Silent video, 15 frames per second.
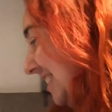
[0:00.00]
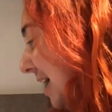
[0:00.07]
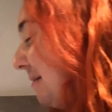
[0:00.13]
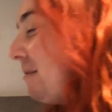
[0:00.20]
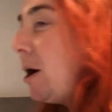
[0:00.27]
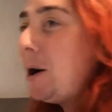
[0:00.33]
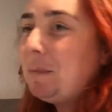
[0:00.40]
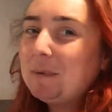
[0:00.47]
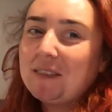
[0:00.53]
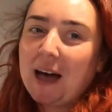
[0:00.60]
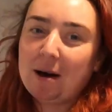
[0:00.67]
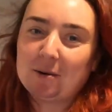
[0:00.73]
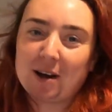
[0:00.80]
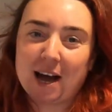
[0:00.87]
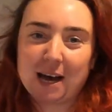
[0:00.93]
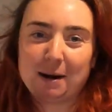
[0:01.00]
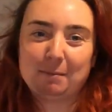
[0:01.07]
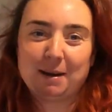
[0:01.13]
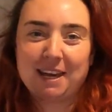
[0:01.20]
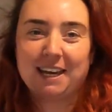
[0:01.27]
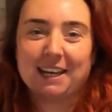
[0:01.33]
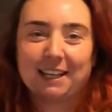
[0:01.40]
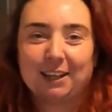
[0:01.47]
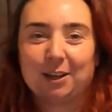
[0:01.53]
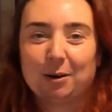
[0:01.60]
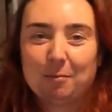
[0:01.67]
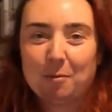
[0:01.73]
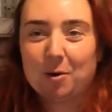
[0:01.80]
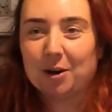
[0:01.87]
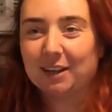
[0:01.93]
So I'm hoping that will kind of make it a little
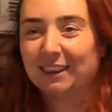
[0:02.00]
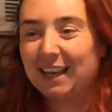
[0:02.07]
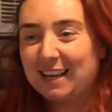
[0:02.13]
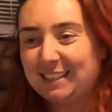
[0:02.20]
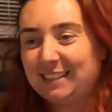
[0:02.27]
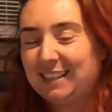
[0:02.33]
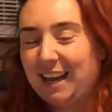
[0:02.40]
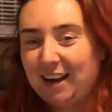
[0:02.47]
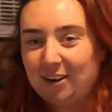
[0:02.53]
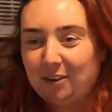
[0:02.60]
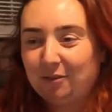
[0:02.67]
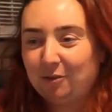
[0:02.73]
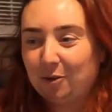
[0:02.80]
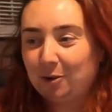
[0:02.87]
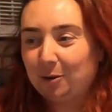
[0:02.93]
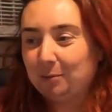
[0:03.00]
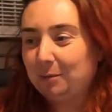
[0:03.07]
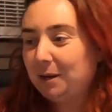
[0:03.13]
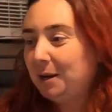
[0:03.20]
more less scary for him.